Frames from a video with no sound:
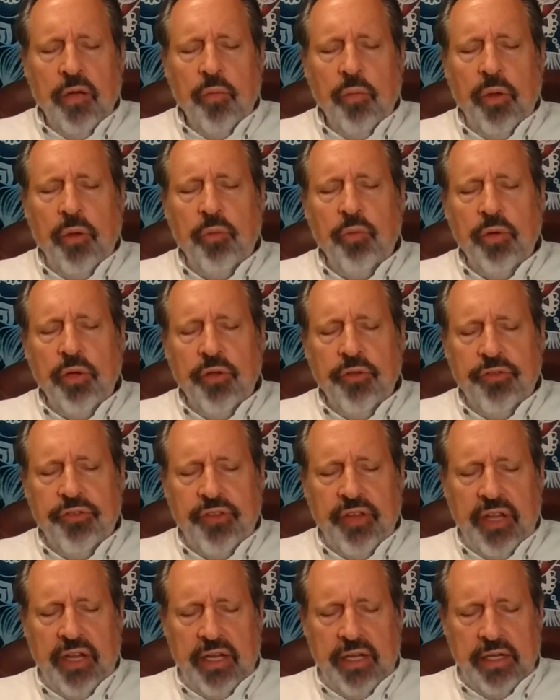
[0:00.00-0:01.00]
We will
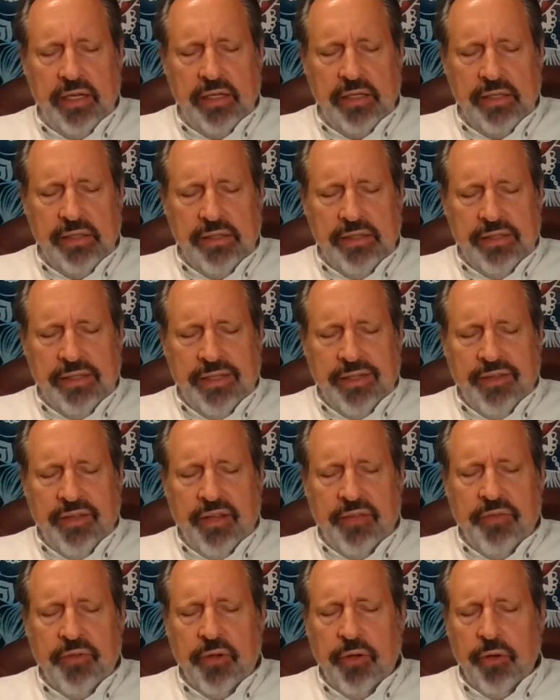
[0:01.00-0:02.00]
say
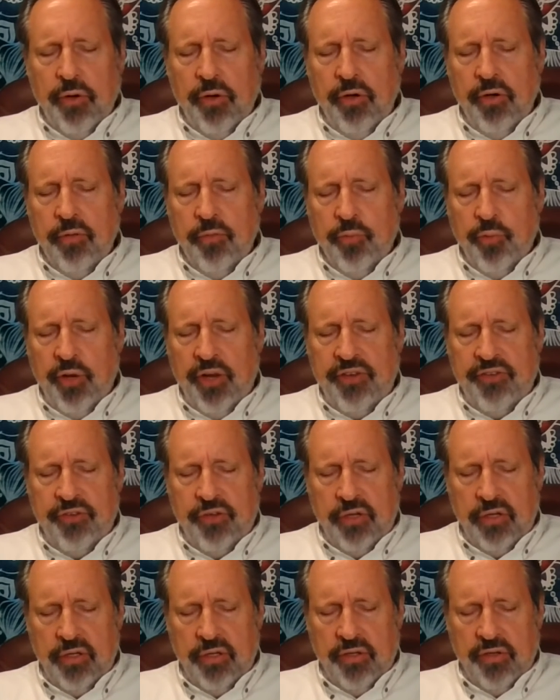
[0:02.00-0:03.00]
that the current
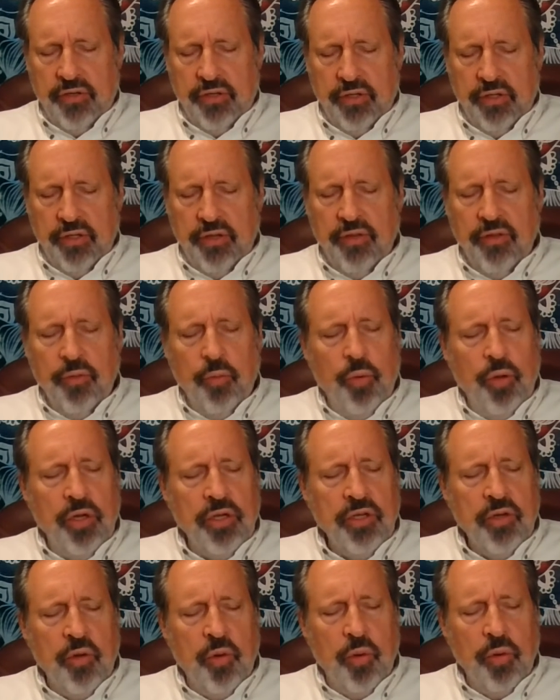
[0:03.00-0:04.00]
president, the
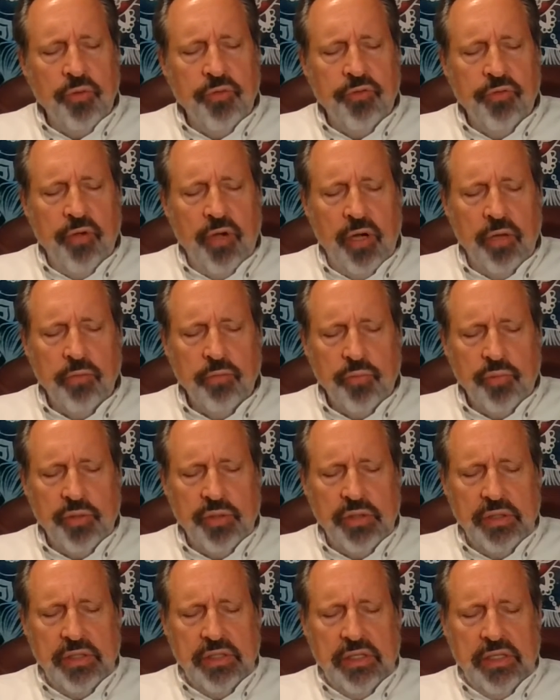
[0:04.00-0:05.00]
one called Trump,
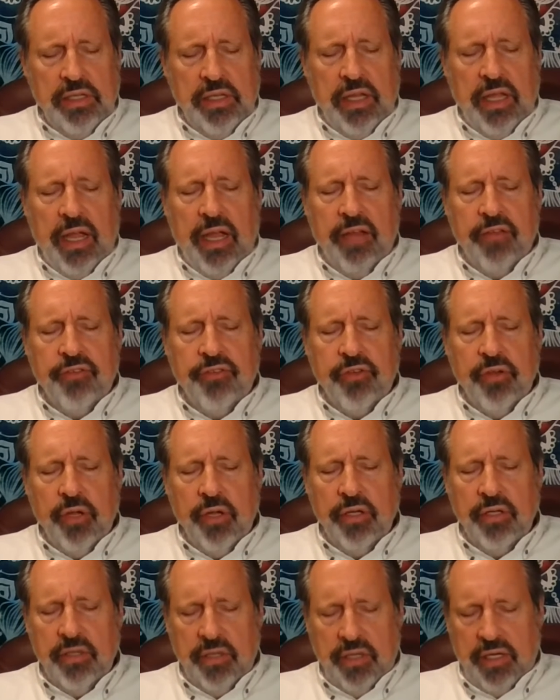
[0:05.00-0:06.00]
has
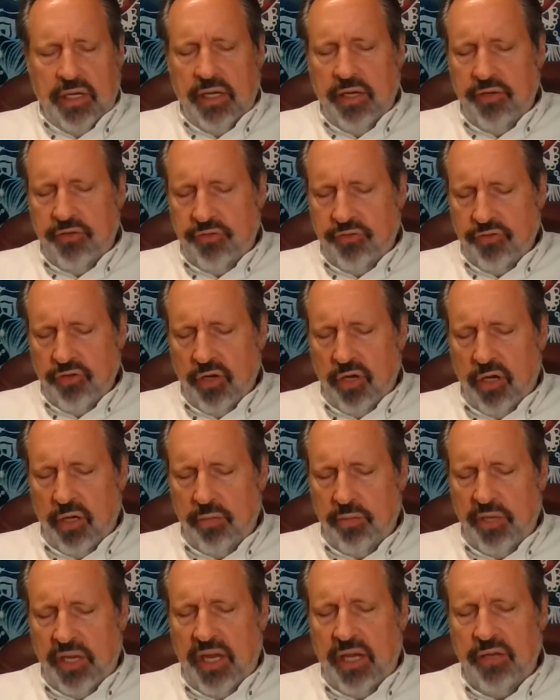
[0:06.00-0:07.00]
done his
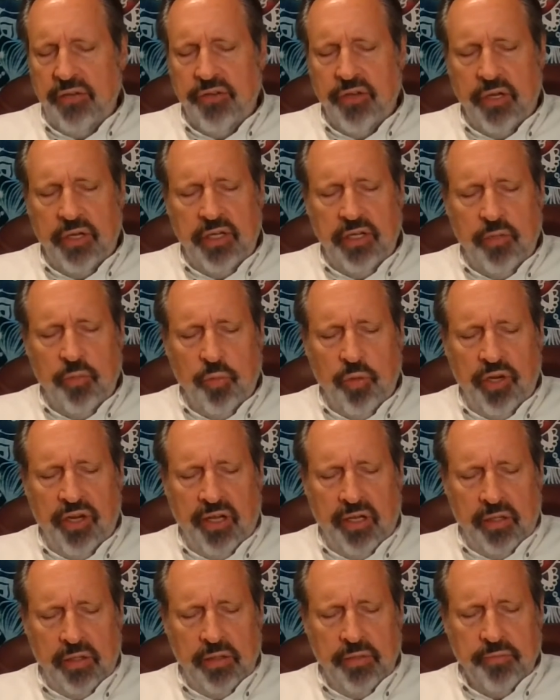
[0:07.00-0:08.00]
job and done it
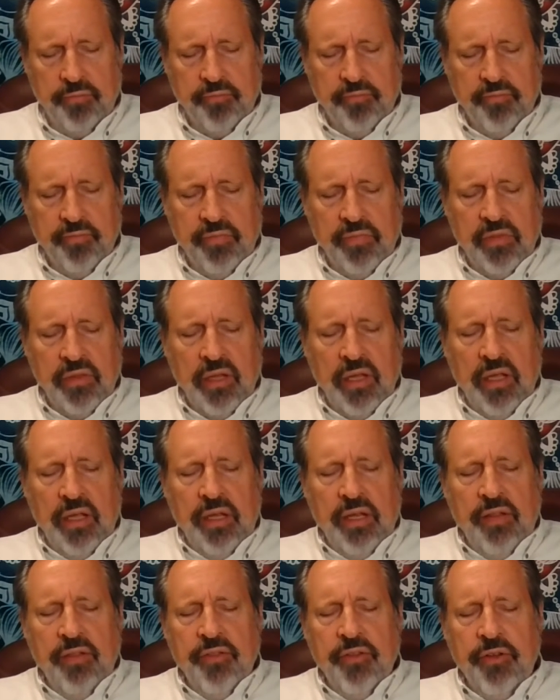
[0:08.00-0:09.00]
well.
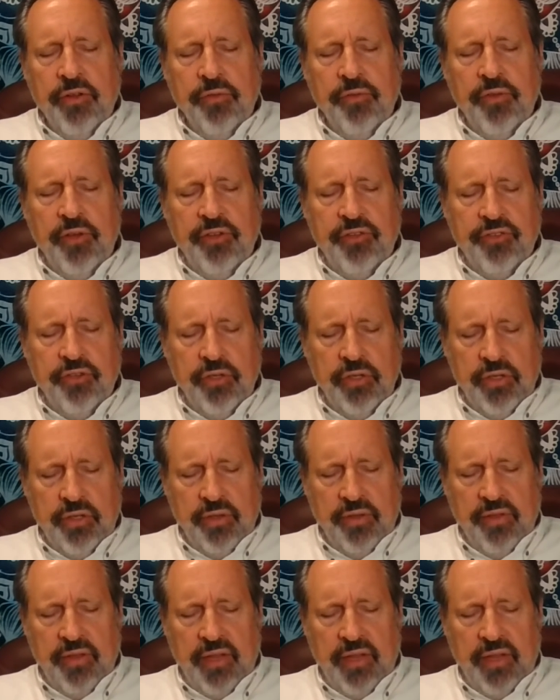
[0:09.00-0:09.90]
The division